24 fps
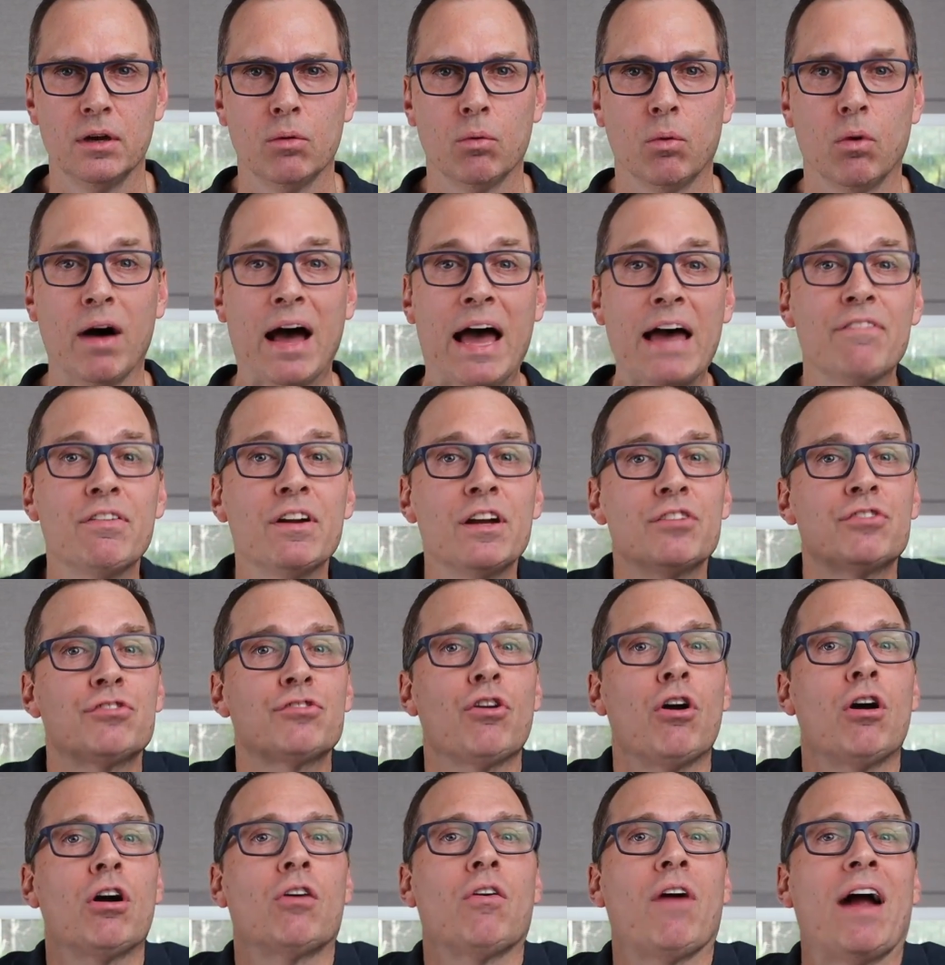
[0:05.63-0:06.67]
Well, having a
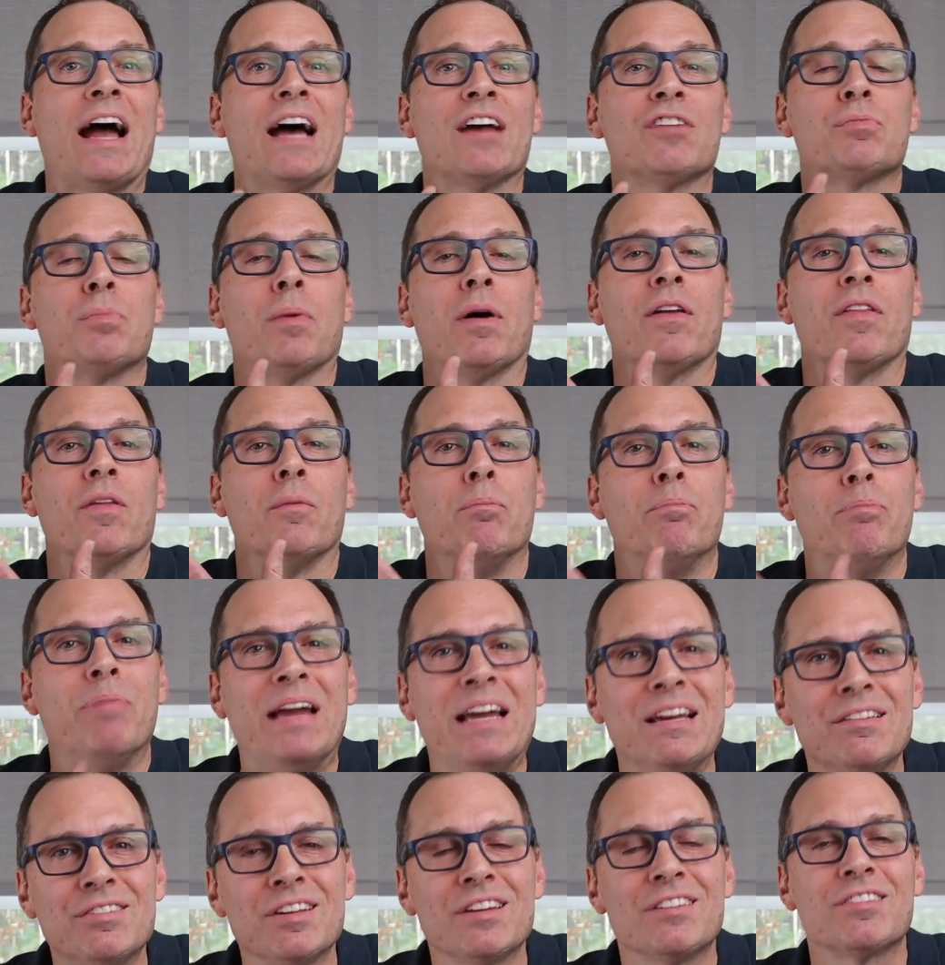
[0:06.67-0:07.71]
strong grasp of the
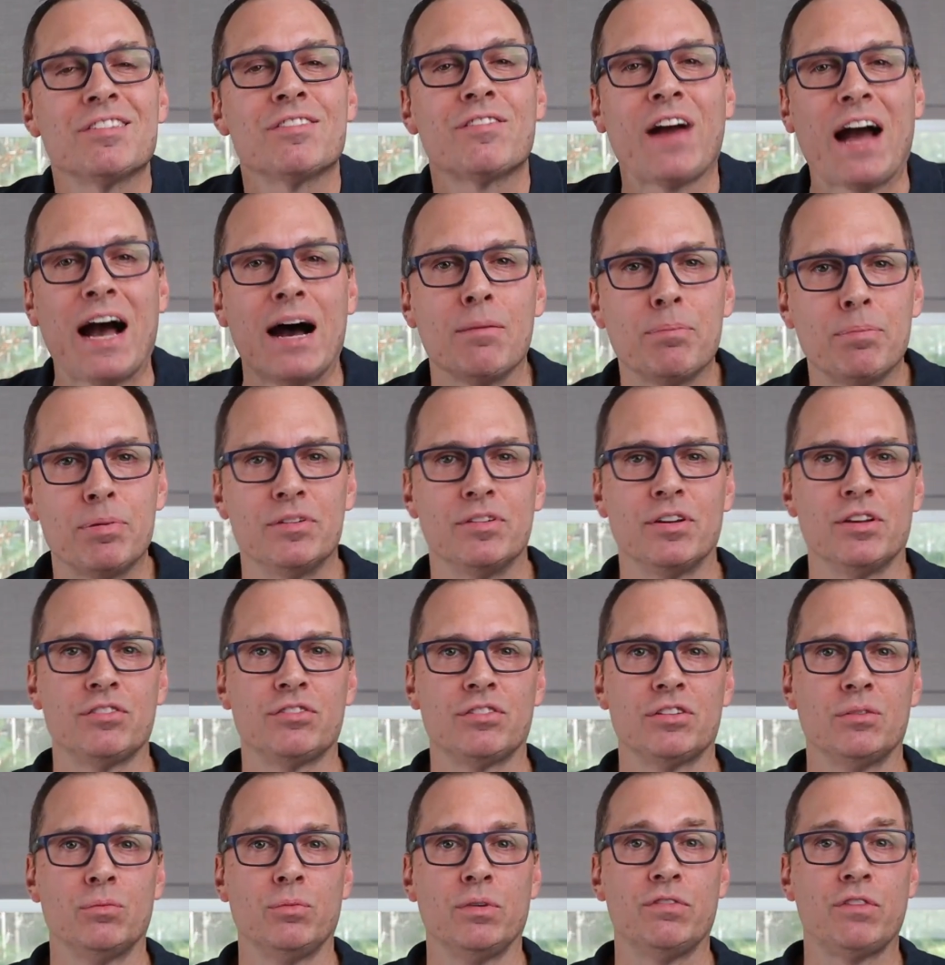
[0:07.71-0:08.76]
basics of
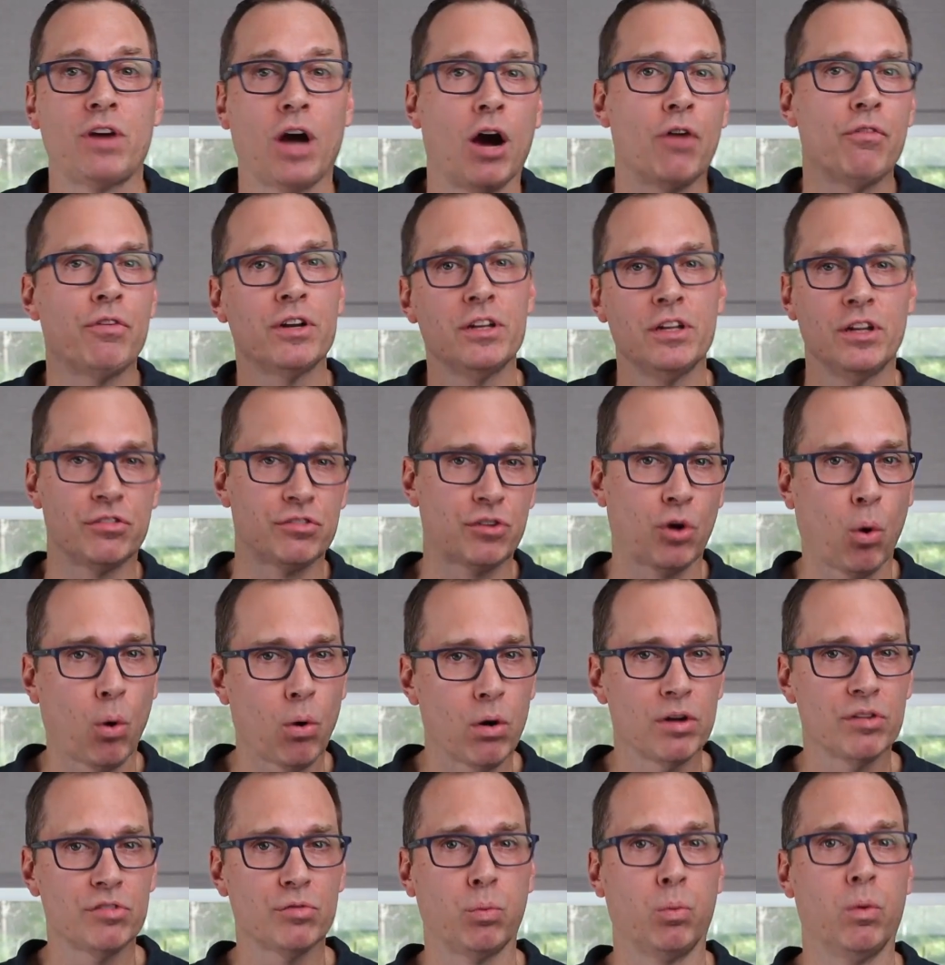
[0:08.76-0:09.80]
composition we've covered in this
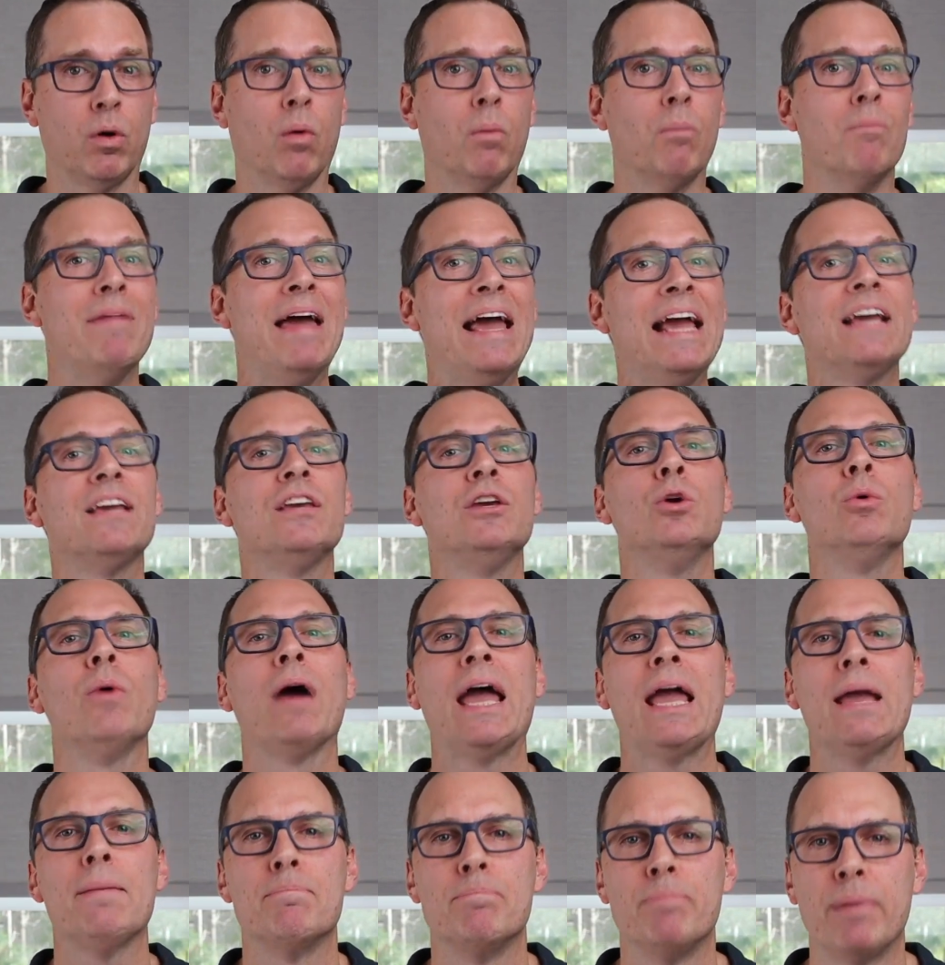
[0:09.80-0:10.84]
course will make you
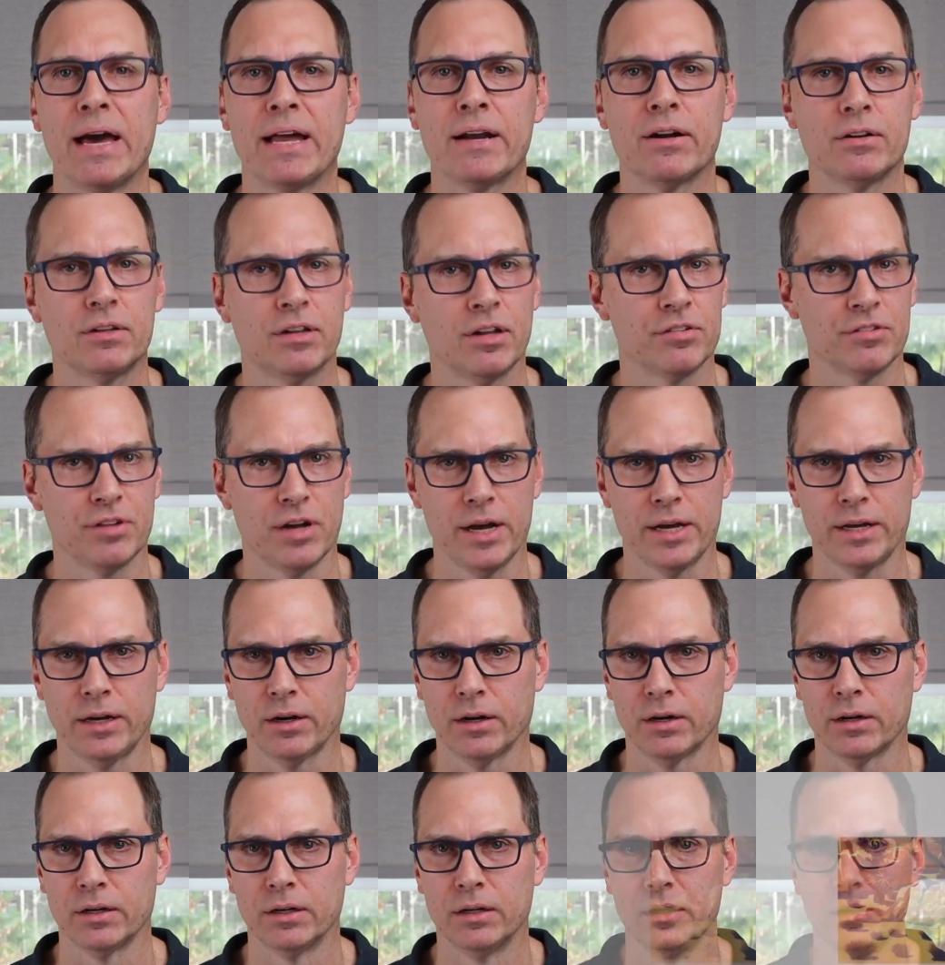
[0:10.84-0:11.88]
a better designer.